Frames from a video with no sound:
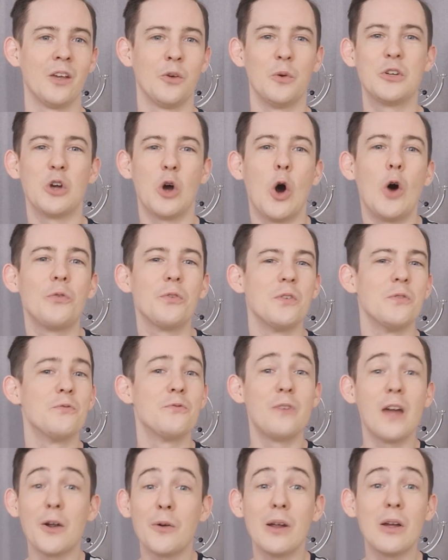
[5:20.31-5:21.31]
which are often
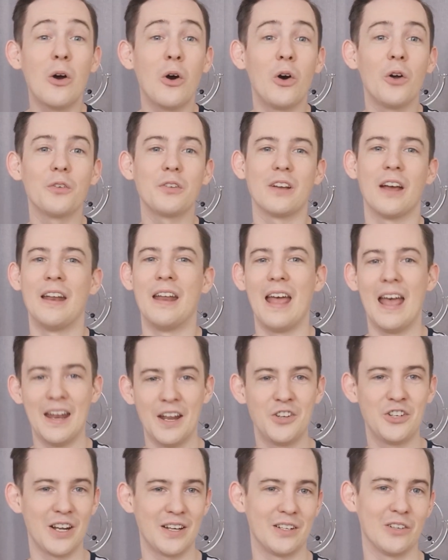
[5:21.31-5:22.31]
very hot and
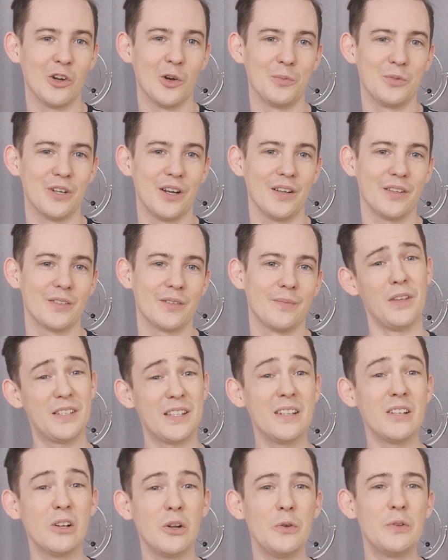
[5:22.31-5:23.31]
energetic objects.
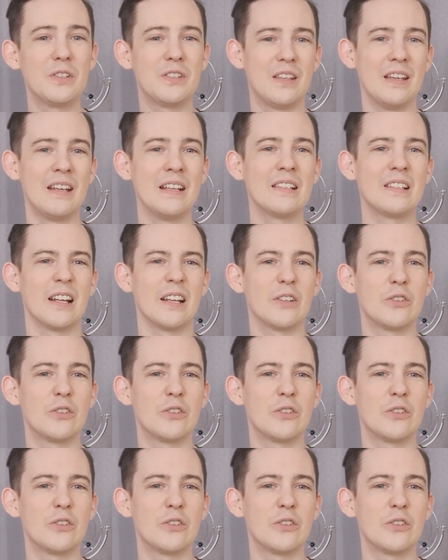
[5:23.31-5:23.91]
This includes things